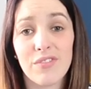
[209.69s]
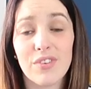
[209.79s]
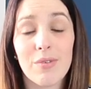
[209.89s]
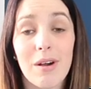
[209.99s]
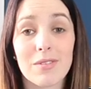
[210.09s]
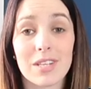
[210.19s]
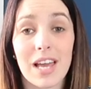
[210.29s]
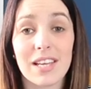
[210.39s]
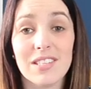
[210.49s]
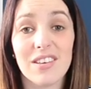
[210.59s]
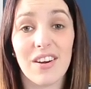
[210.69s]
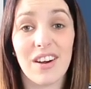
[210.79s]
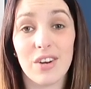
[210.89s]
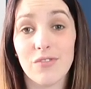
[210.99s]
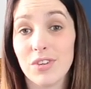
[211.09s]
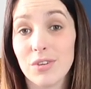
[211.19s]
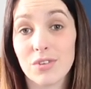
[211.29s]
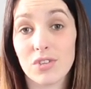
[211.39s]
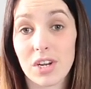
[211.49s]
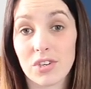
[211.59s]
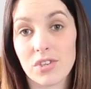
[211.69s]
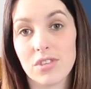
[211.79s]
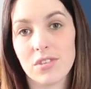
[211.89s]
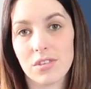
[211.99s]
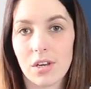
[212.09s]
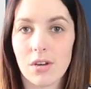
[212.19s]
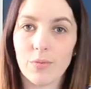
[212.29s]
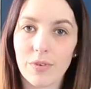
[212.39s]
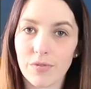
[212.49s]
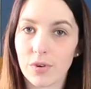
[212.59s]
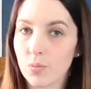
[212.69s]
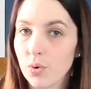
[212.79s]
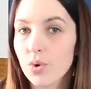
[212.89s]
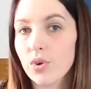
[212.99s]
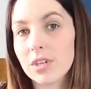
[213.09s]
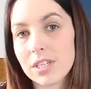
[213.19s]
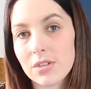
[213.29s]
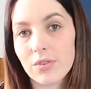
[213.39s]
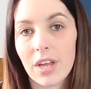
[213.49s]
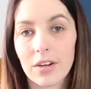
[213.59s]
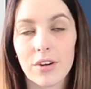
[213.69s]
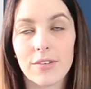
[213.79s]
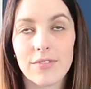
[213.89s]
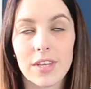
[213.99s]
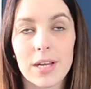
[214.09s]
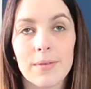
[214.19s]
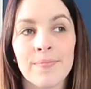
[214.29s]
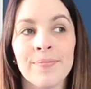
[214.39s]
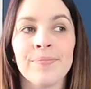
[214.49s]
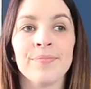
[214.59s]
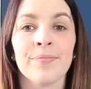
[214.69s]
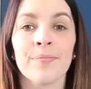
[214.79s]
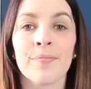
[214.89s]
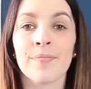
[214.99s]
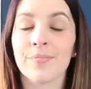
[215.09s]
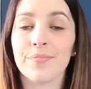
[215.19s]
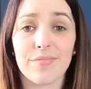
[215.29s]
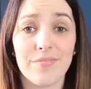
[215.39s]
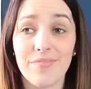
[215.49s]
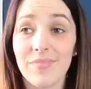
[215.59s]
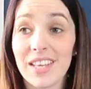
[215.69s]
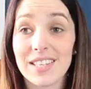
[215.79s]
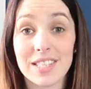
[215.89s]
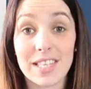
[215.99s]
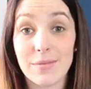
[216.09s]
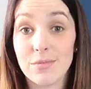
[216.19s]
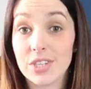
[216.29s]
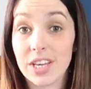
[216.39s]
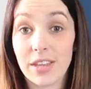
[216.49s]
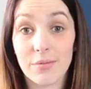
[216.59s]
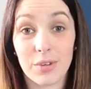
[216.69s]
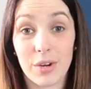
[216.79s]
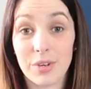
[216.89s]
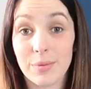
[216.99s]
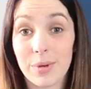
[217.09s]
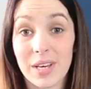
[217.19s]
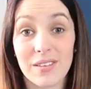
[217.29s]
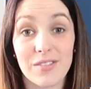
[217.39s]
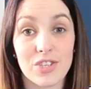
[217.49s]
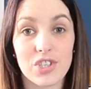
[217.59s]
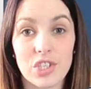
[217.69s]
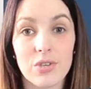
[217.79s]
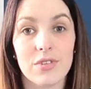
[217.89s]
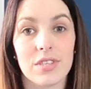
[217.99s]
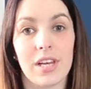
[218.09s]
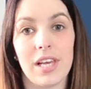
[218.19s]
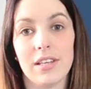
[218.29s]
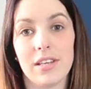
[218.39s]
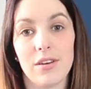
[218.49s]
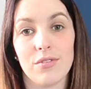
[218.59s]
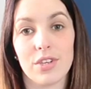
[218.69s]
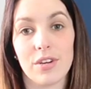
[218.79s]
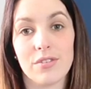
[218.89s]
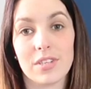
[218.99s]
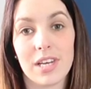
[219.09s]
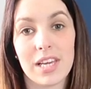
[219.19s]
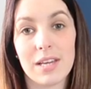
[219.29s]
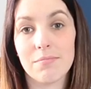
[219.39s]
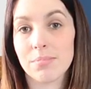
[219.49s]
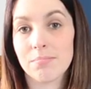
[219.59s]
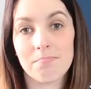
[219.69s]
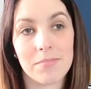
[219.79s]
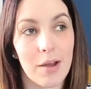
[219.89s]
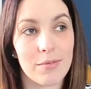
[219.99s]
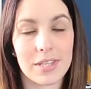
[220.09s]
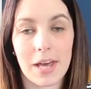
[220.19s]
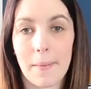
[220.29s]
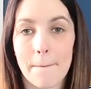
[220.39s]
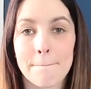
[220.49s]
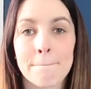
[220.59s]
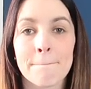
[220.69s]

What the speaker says: A few hours later, I had a few contractions, so went for a walk, did all that kind of thing. I seemed to get them going a bit. As soon as I lay down to go to sleep, that was that.